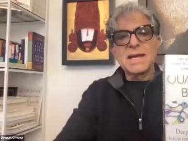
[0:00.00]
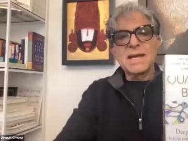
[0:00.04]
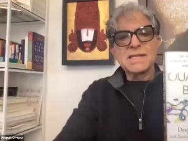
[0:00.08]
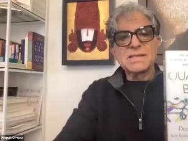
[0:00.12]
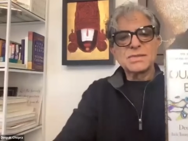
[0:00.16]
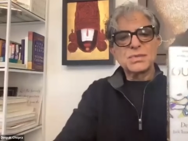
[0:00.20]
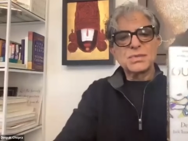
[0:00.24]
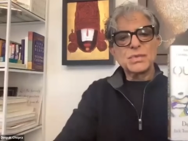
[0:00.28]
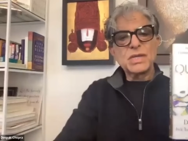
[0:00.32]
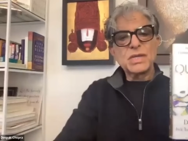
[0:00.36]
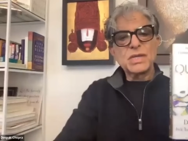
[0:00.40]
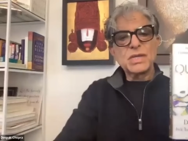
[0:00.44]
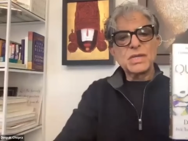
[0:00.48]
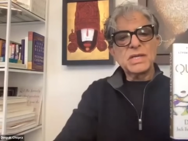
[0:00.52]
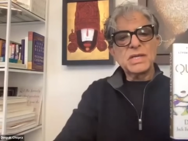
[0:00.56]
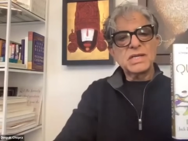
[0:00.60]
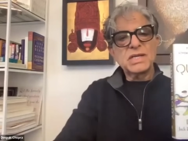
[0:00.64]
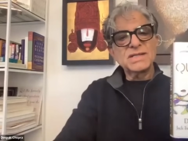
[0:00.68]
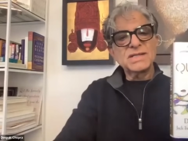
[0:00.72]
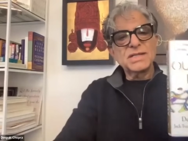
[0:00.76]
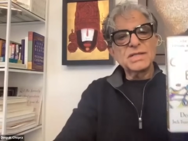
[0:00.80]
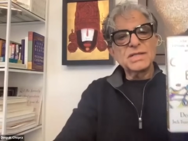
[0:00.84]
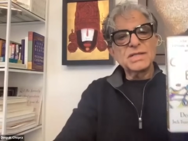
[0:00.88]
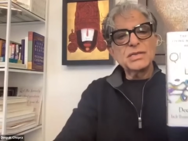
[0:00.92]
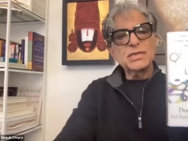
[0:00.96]
as we
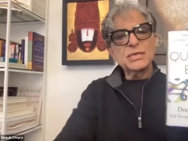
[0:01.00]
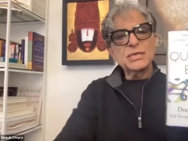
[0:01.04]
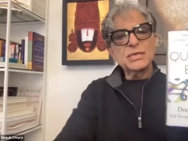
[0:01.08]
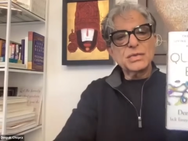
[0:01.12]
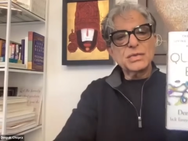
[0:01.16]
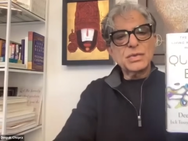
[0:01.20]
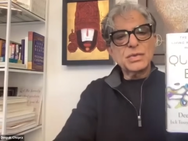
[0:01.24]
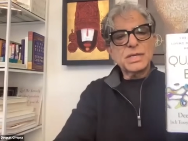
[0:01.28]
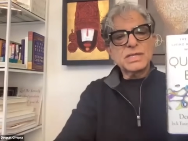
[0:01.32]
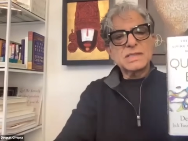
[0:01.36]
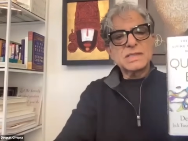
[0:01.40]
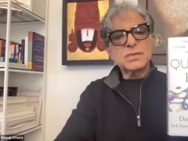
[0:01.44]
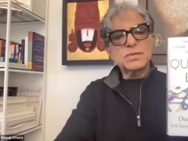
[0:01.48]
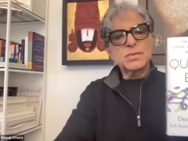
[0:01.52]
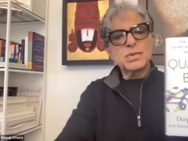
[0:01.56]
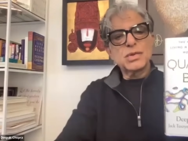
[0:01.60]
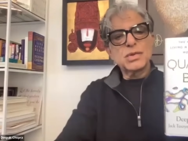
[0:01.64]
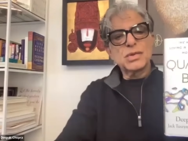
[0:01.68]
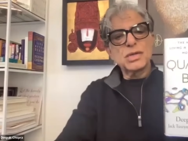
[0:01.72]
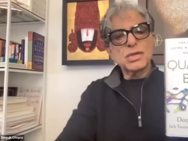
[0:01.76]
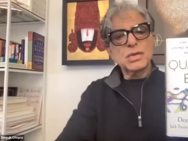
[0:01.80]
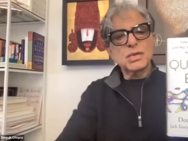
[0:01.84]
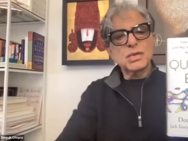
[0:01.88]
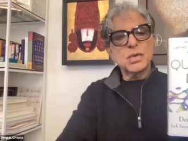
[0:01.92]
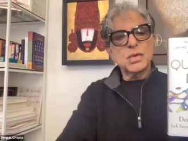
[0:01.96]
continue to
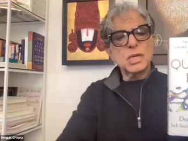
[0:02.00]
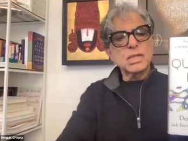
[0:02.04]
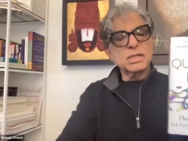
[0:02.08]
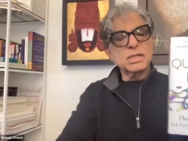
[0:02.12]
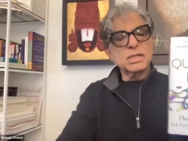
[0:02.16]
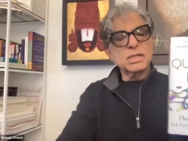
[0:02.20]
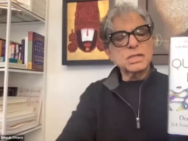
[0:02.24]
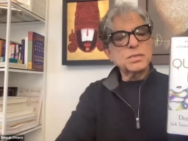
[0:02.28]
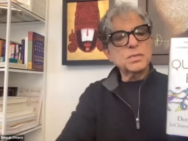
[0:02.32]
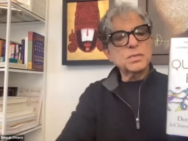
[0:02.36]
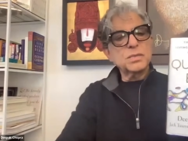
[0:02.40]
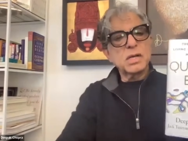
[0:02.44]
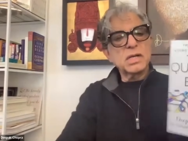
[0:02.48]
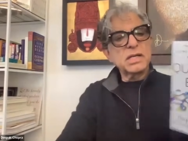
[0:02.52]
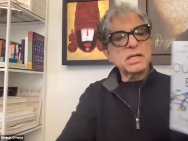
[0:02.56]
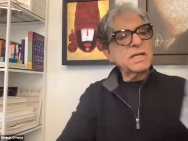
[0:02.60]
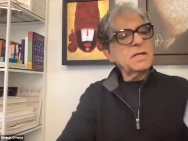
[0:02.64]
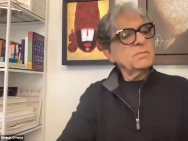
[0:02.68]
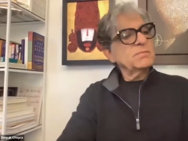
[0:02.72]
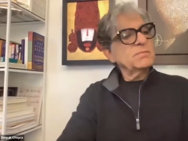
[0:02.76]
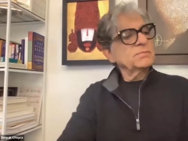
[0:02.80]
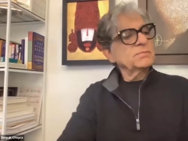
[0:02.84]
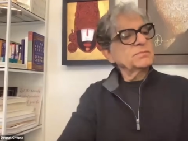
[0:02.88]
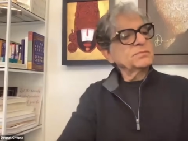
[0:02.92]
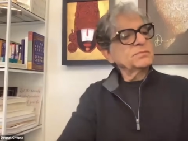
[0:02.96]
explore quantum body,